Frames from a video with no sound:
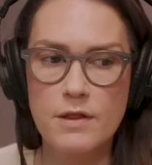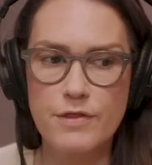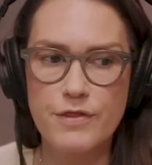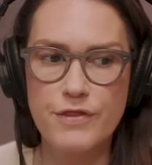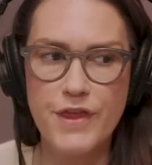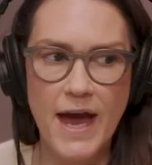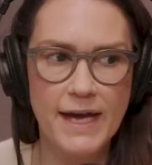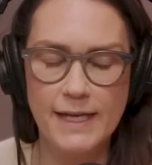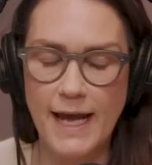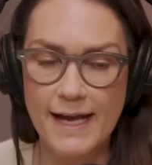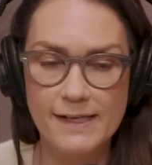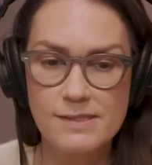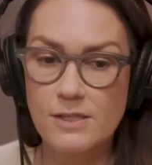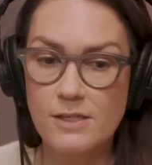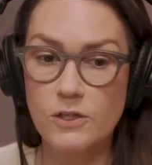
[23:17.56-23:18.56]
that
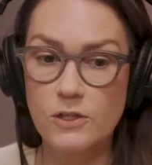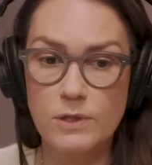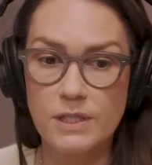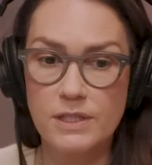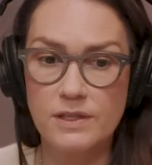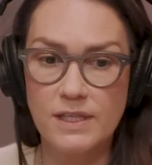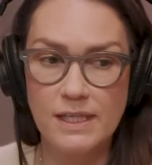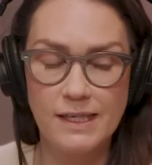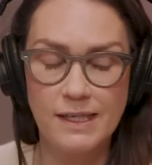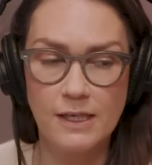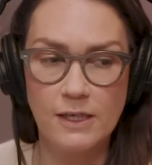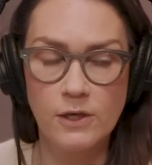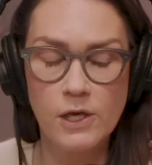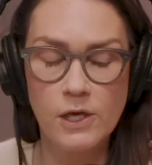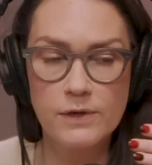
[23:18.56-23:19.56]
executed
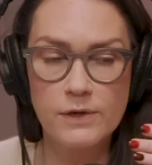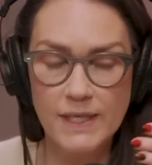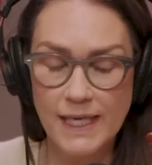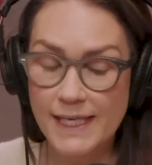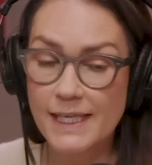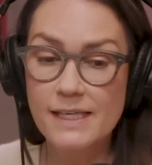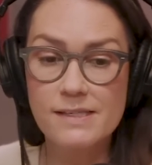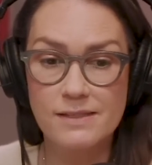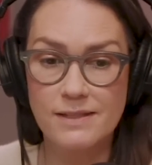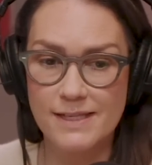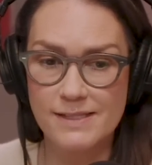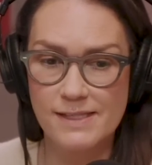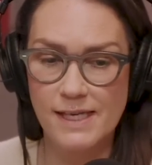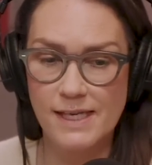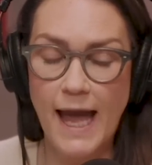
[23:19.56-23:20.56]
the kicking
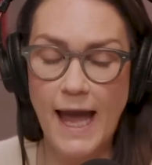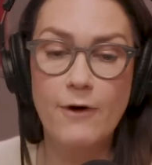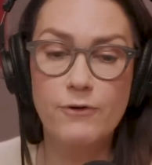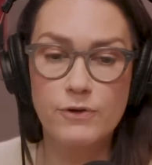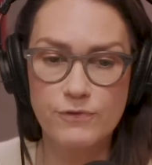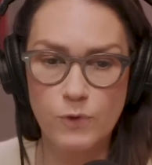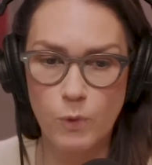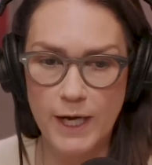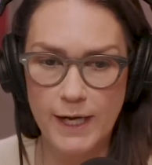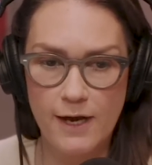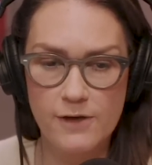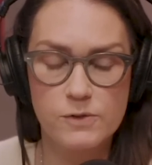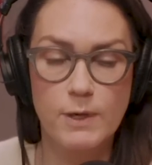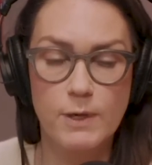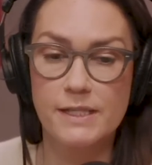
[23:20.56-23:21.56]
Zelensky out of the White
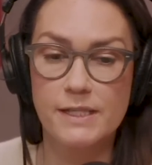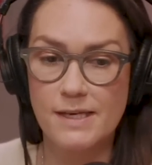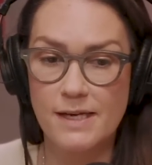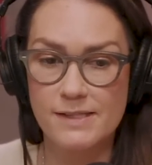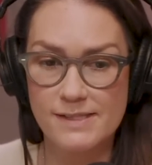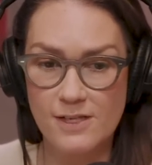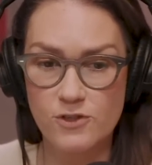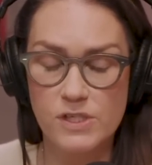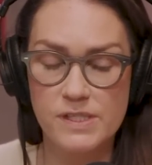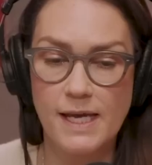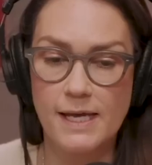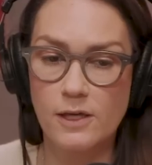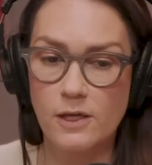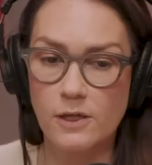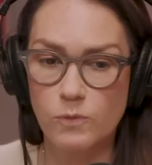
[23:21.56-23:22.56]
House, right? And essentially
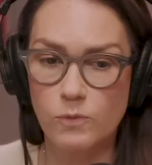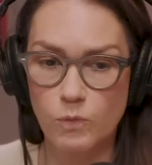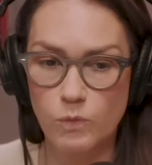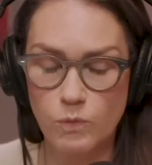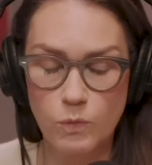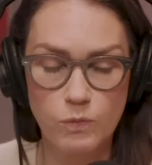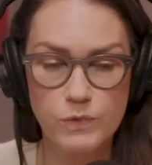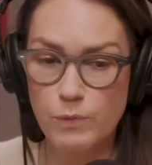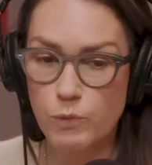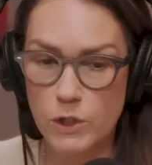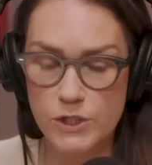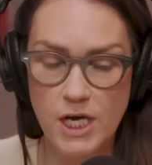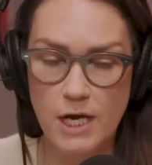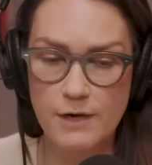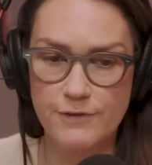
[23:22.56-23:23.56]
saying, we're
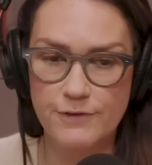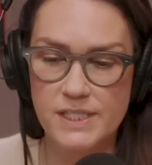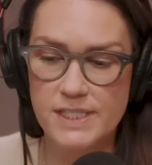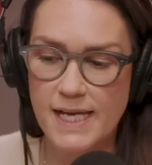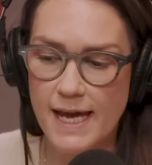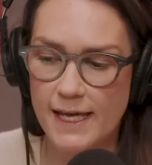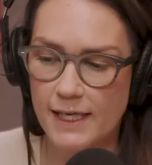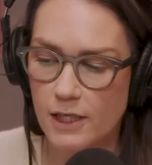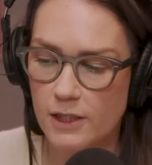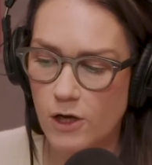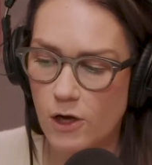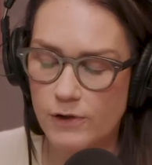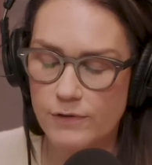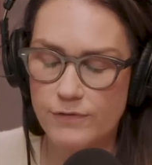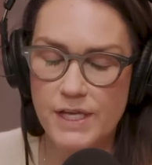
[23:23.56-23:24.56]
done for the day and
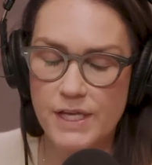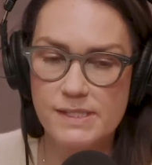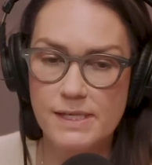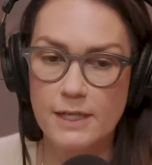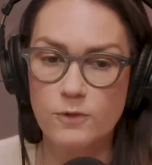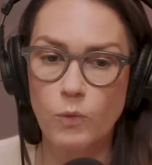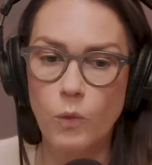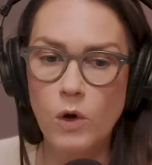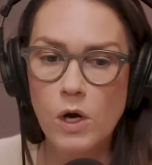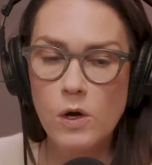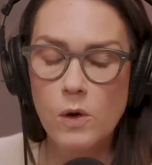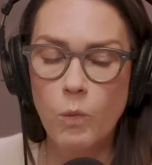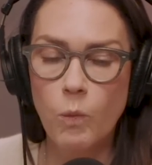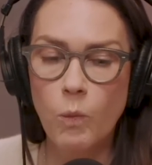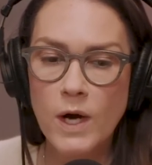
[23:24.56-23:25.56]
all of this. And
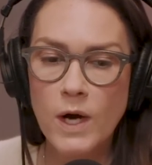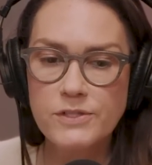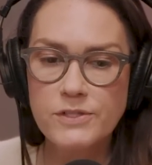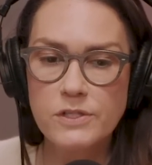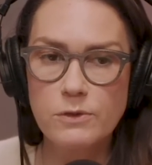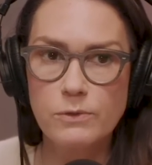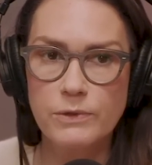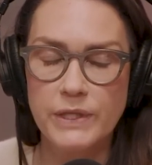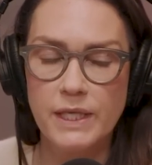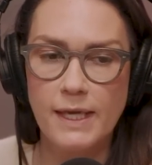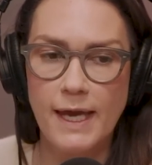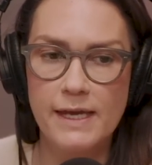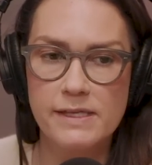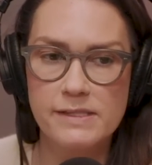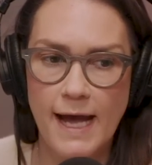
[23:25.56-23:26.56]
what do you think
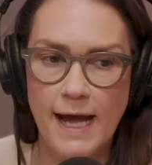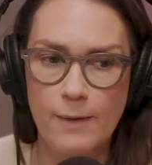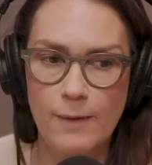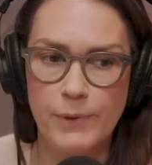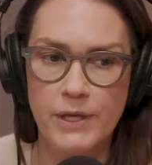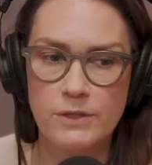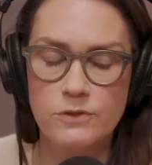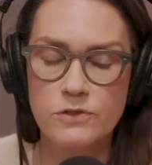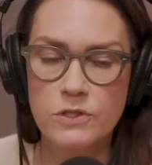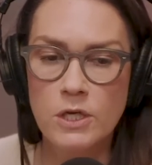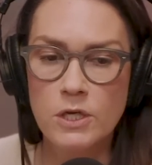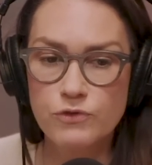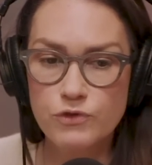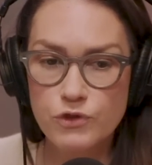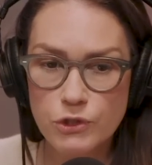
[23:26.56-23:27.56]
has happened
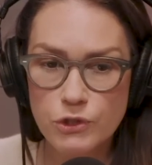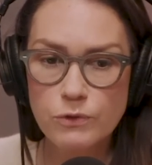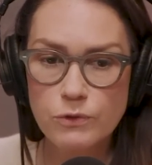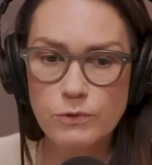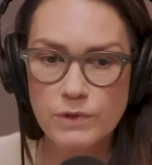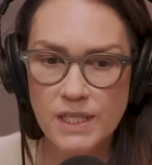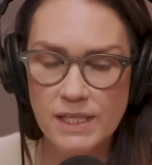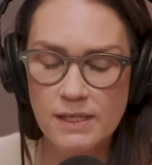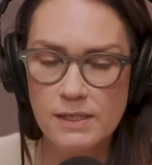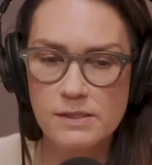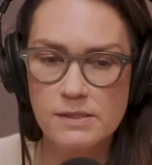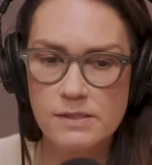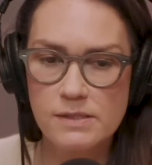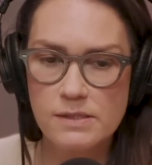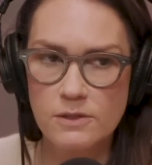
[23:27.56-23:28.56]
to
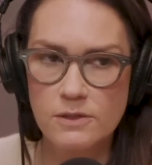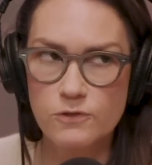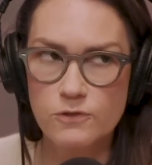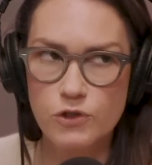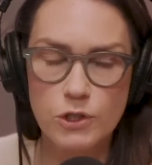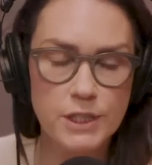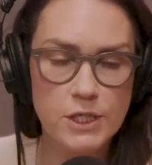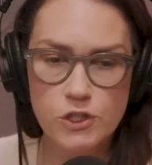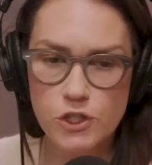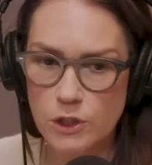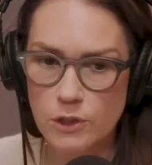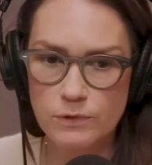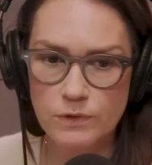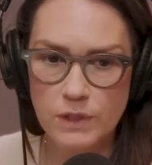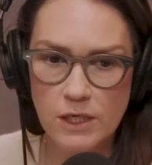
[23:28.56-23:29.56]
these
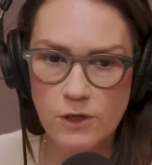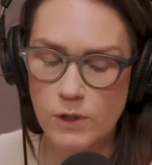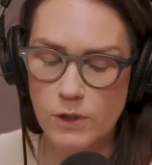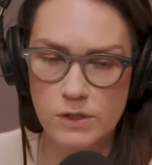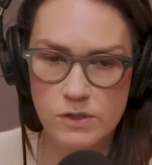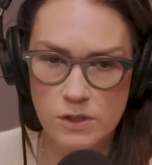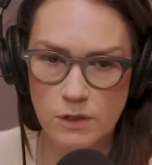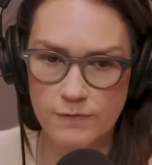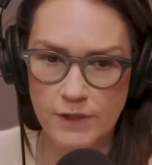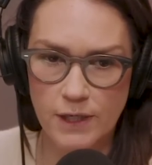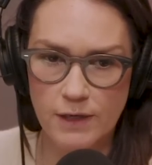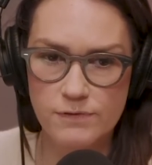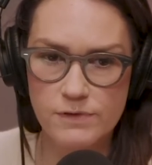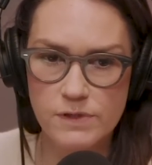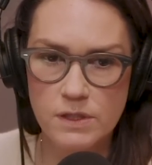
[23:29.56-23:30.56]
traditional
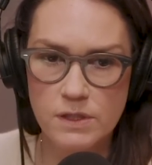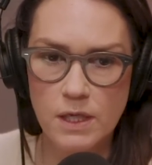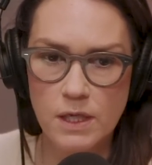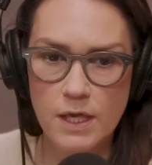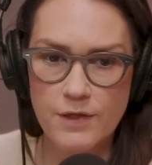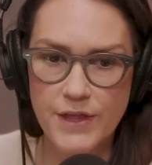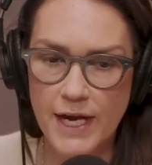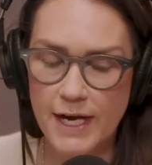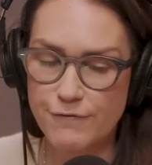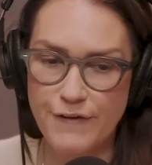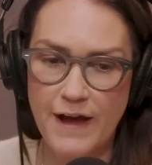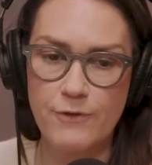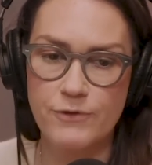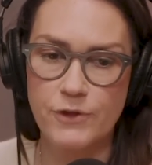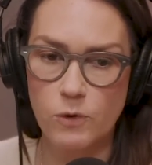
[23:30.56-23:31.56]
neoconservatives that have
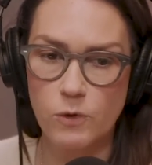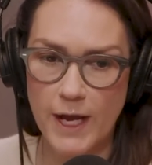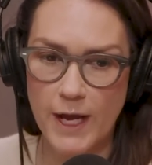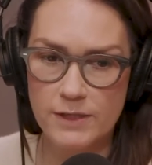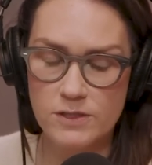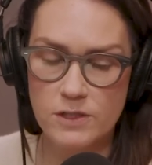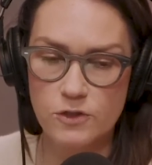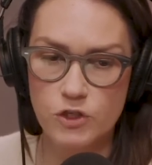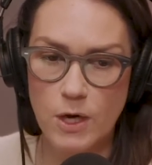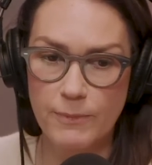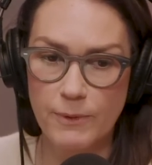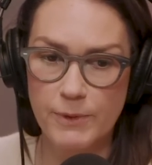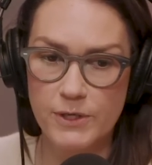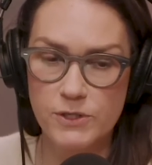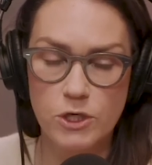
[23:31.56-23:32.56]
found their way into the Trump
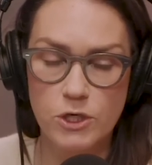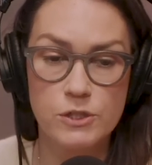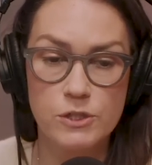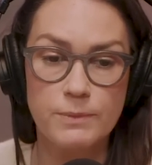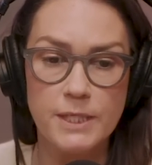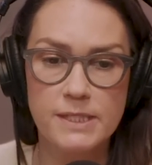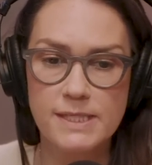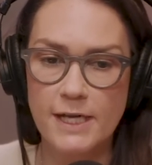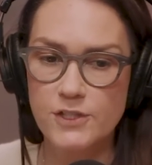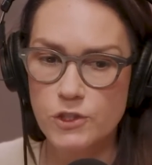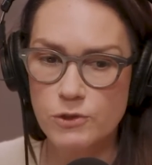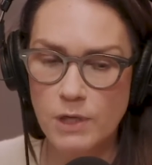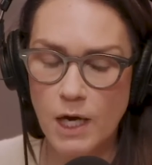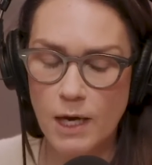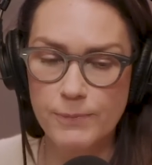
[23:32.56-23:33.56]
administration? Because I
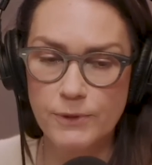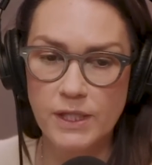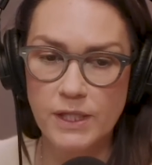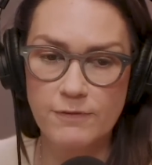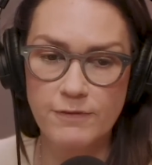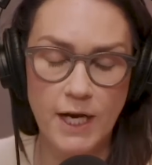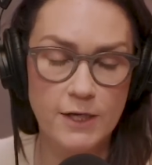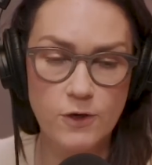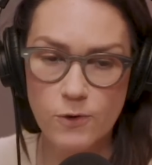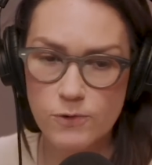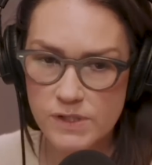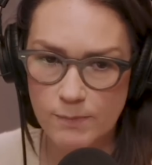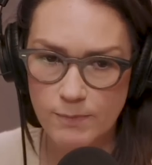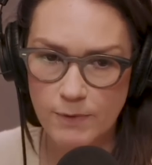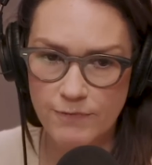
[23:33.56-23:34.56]
do not believe, and I know
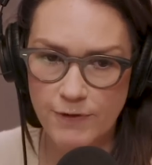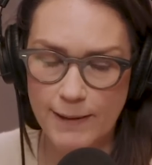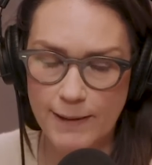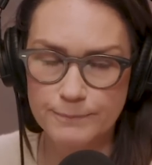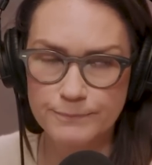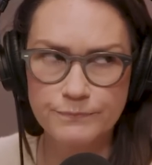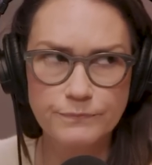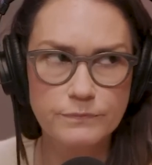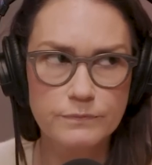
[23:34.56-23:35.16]
some of them,